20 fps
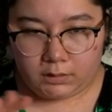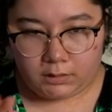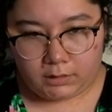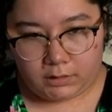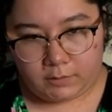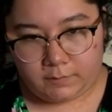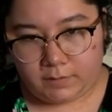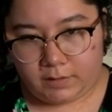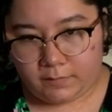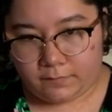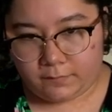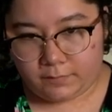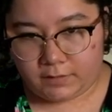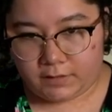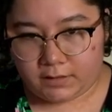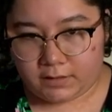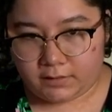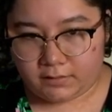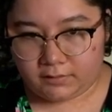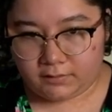I'm halfway
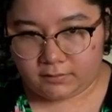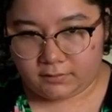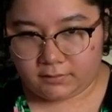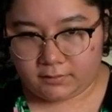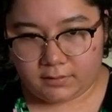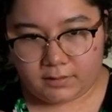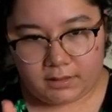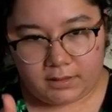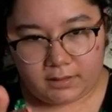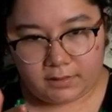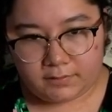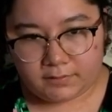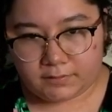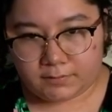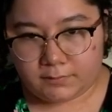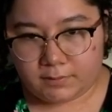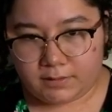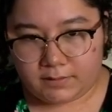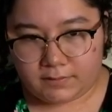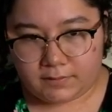there. I got
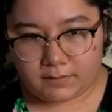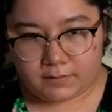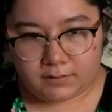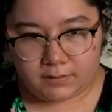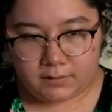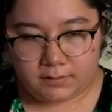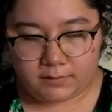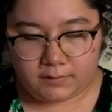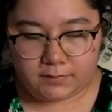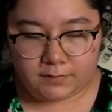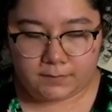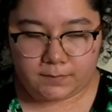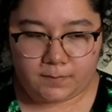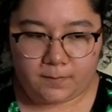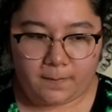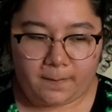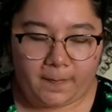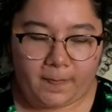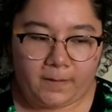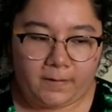26 years.
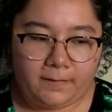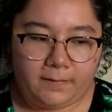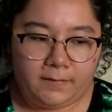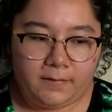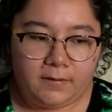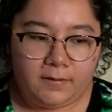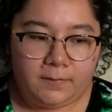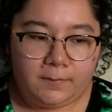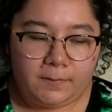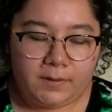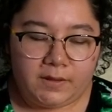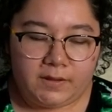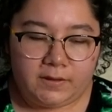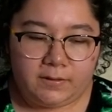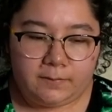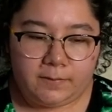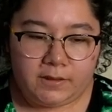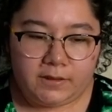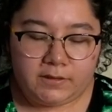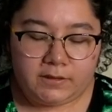I
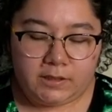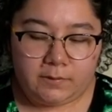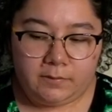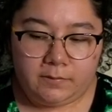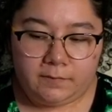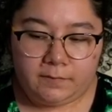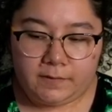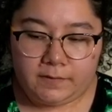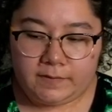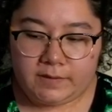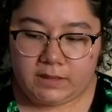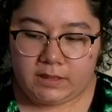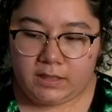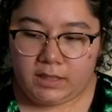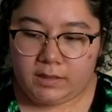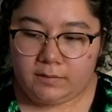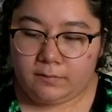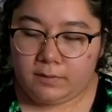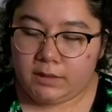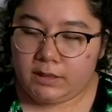think by the time I'm 50,
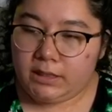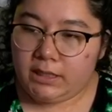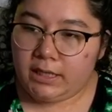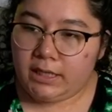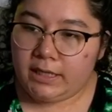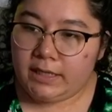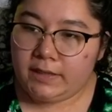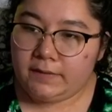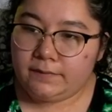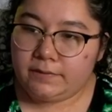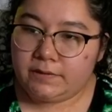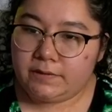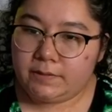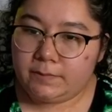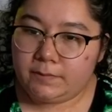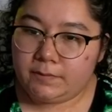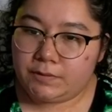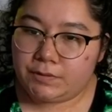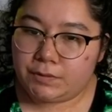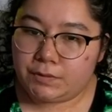I want to have
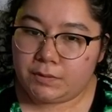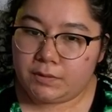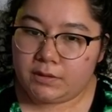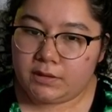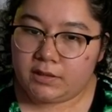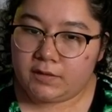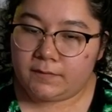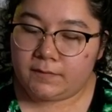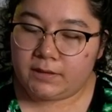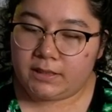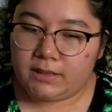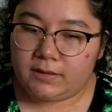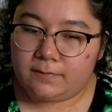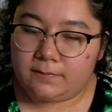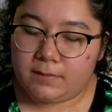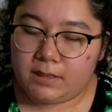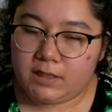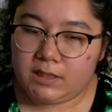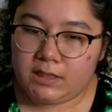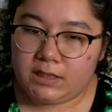some sort of like
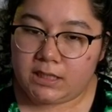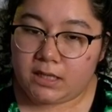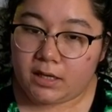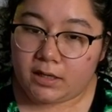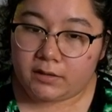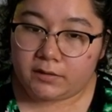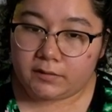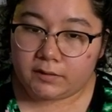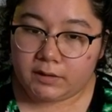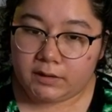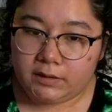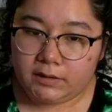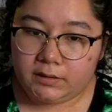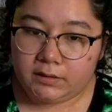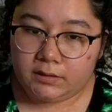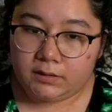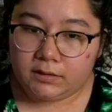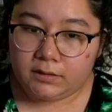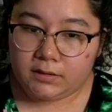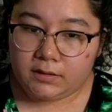mini gallery
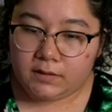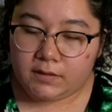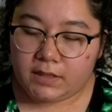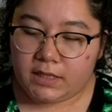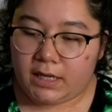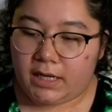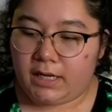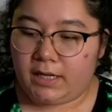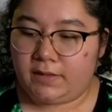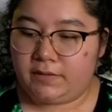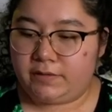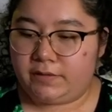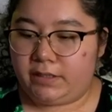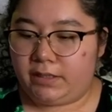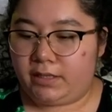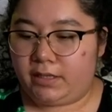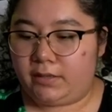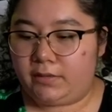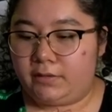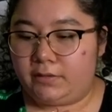that has
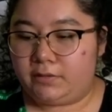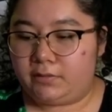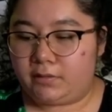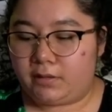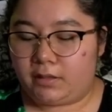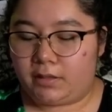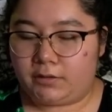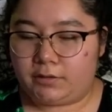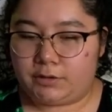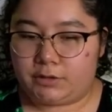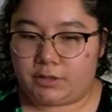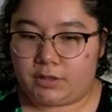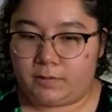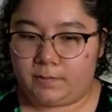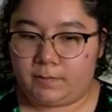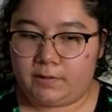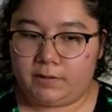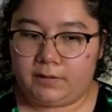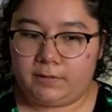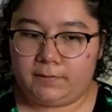like a little art shop
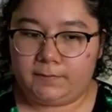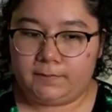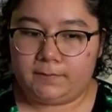in it.